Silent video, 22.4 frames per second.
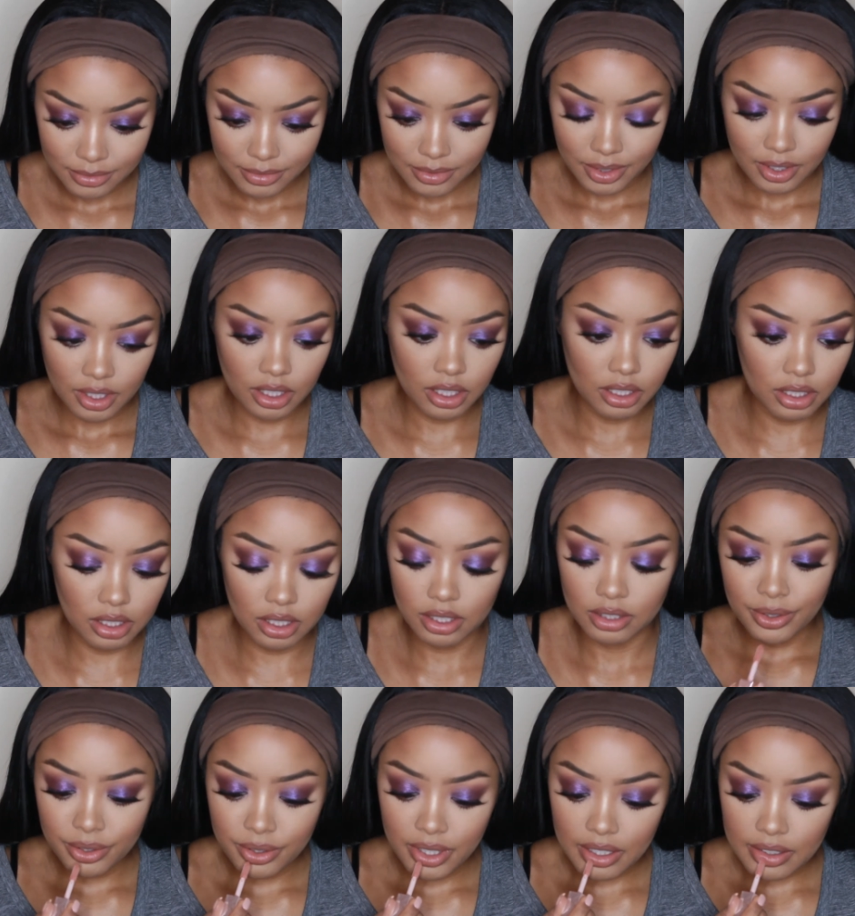so yeah i'm just
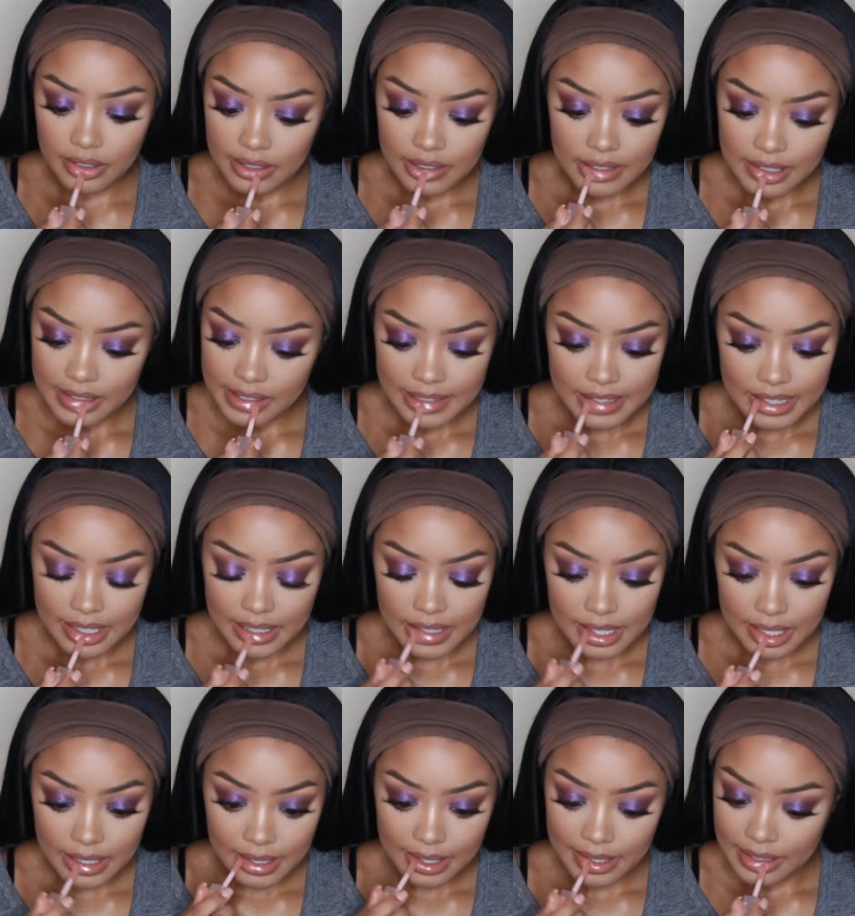topping it off with that
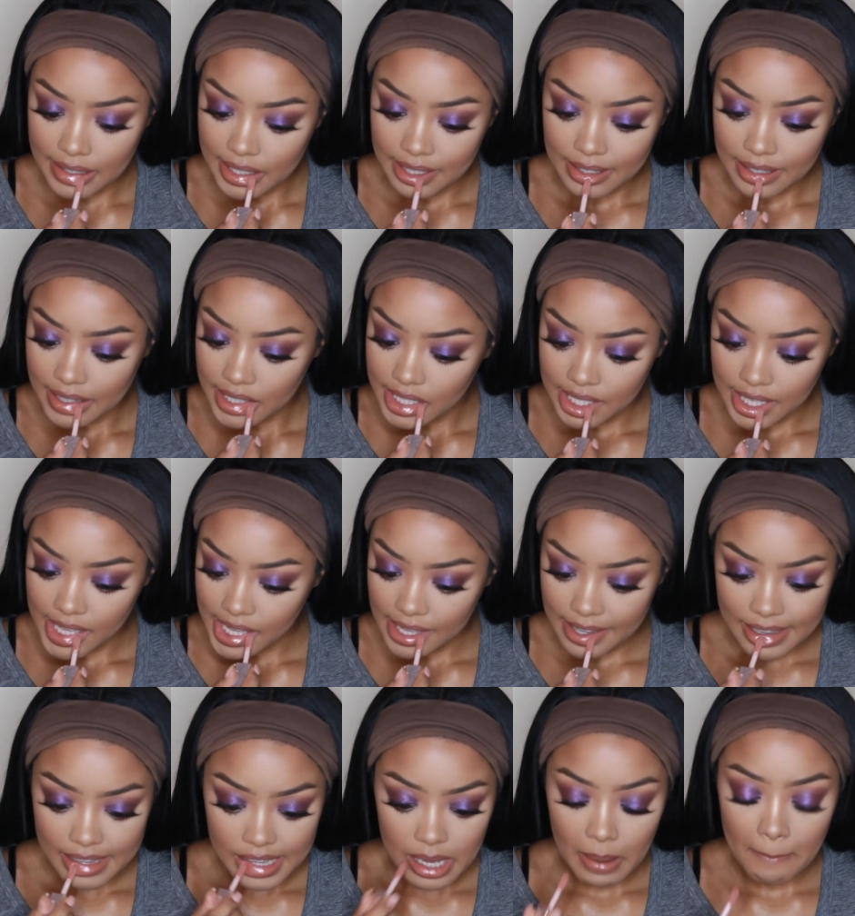and then you'll
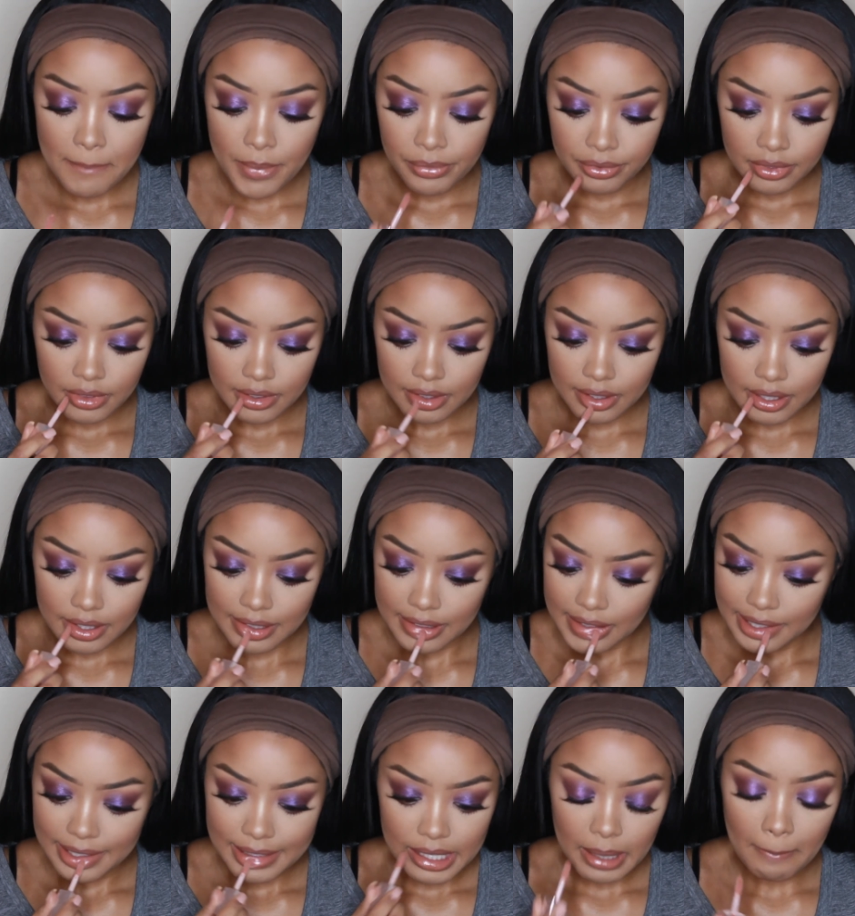see me finish off the
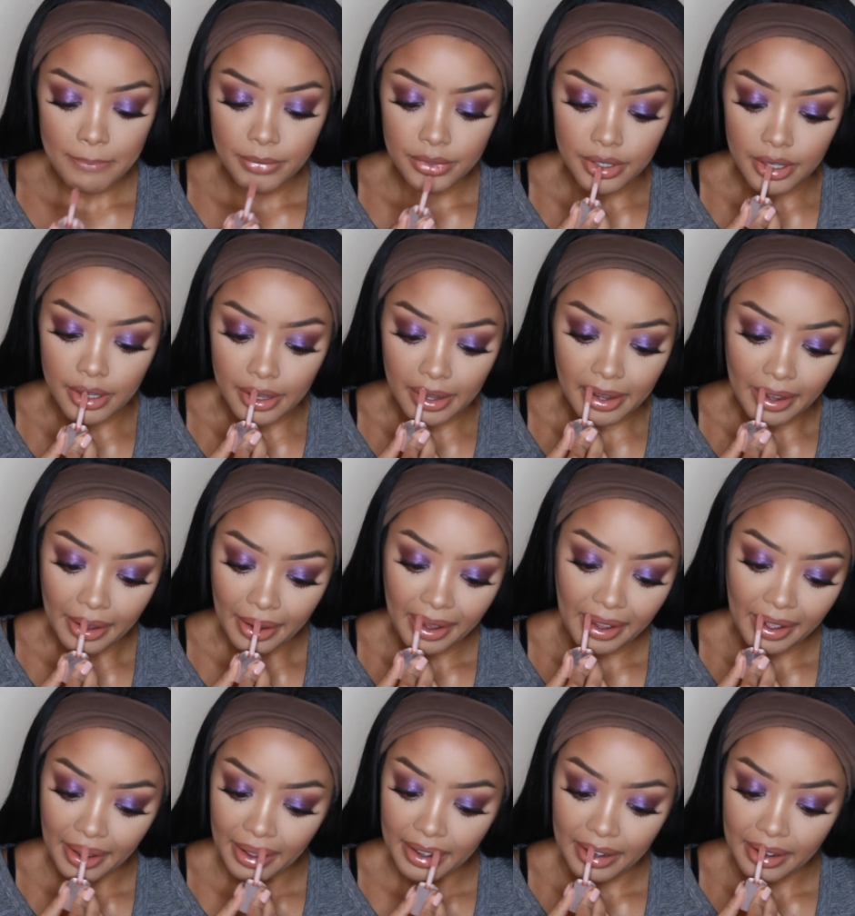look with the too
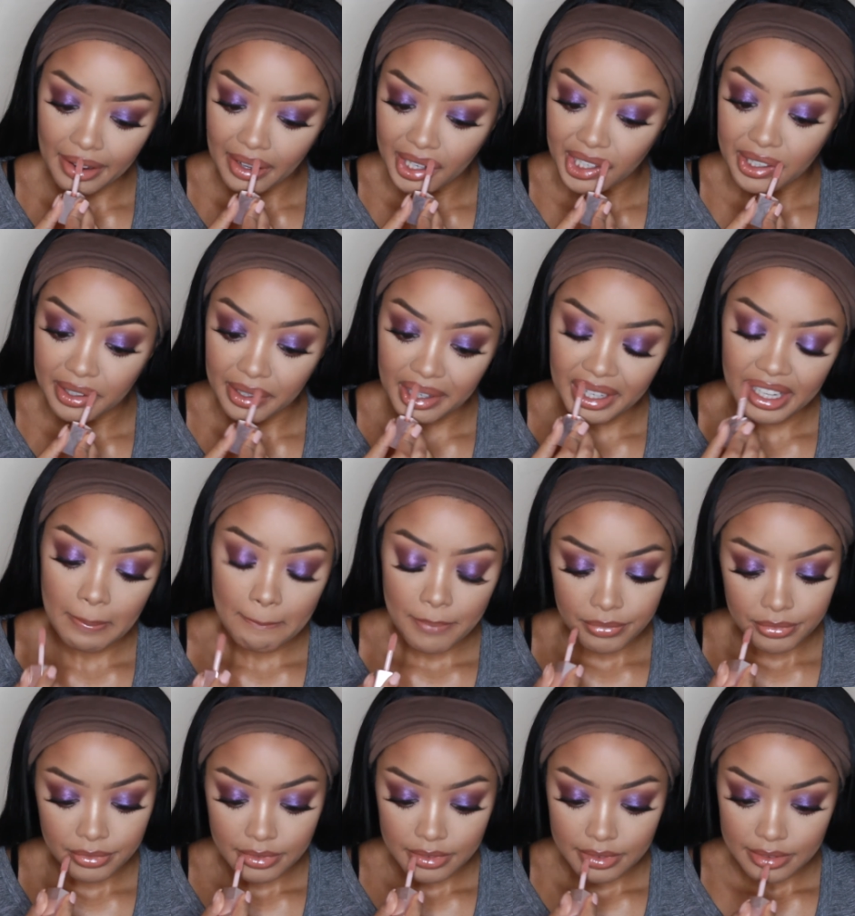faced
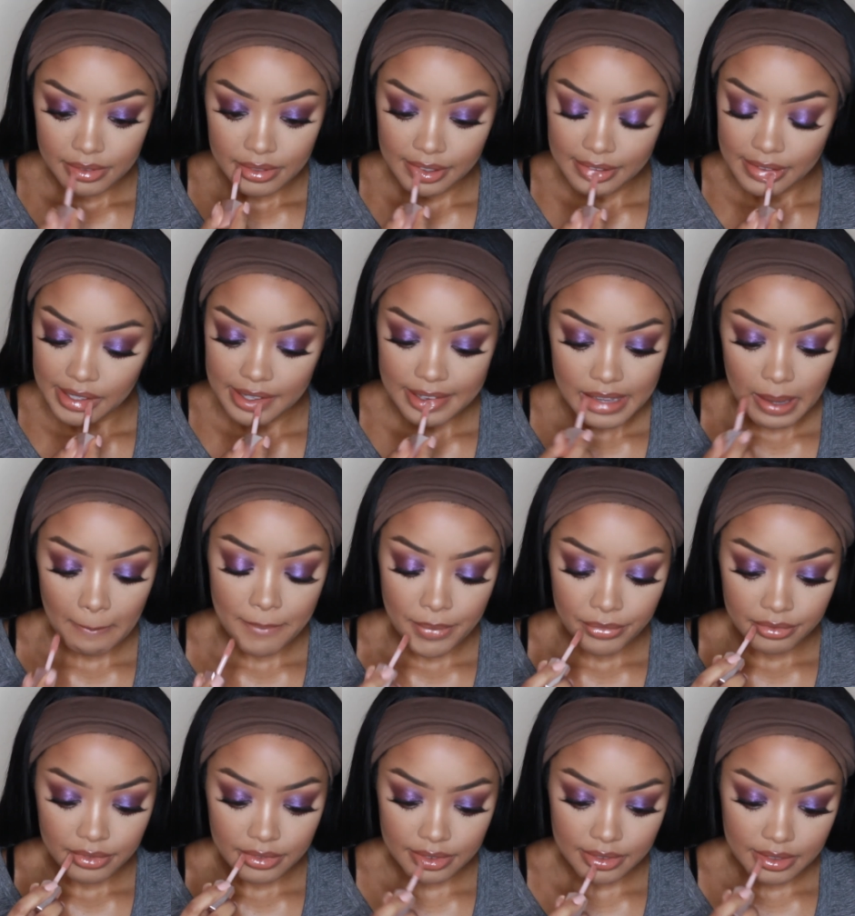hangover rx
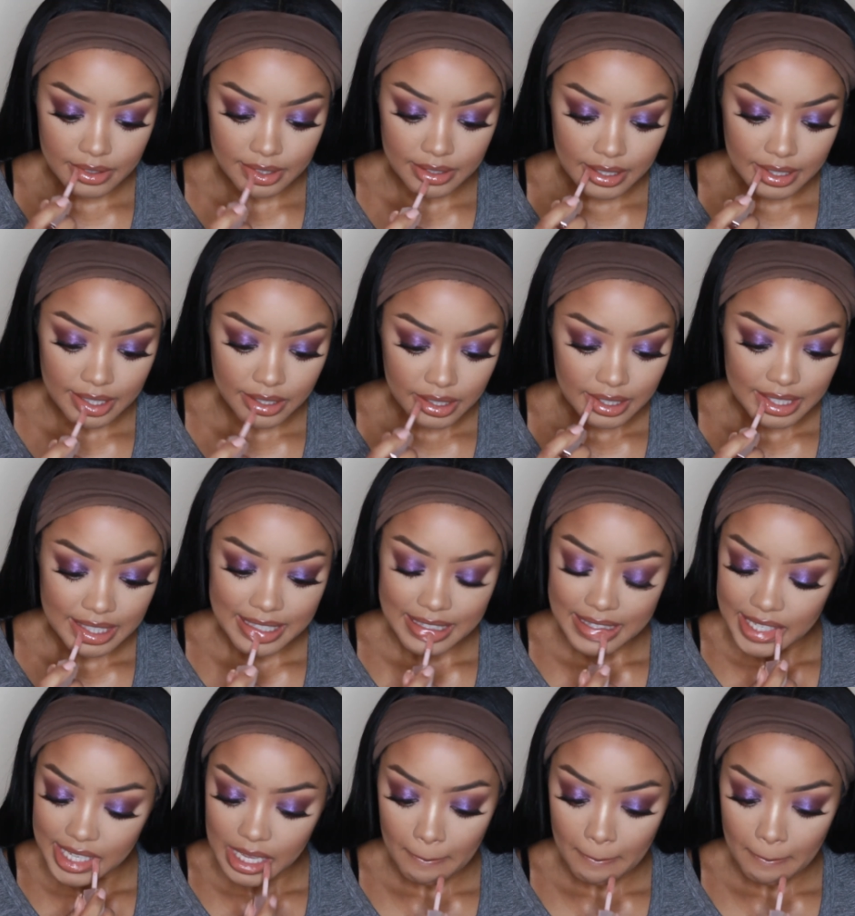setting spray